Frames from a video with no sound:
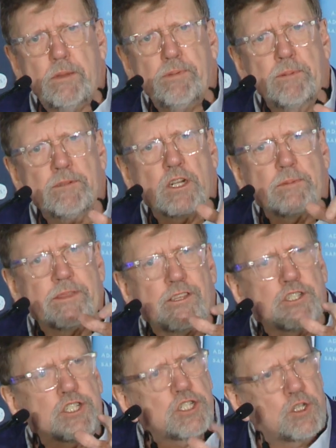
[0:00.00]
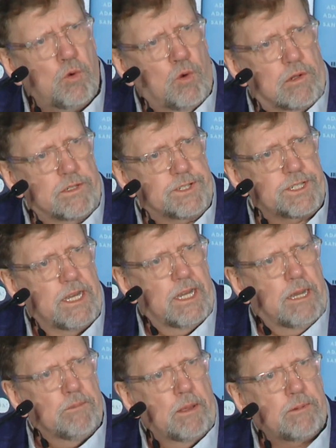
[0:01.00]
People talked about their schools.
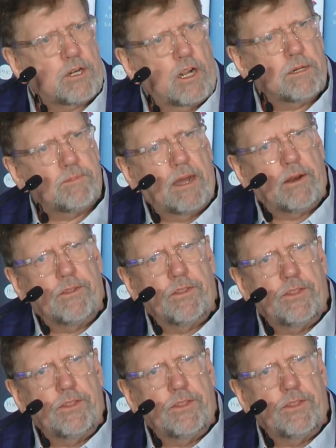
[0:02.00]
People talked about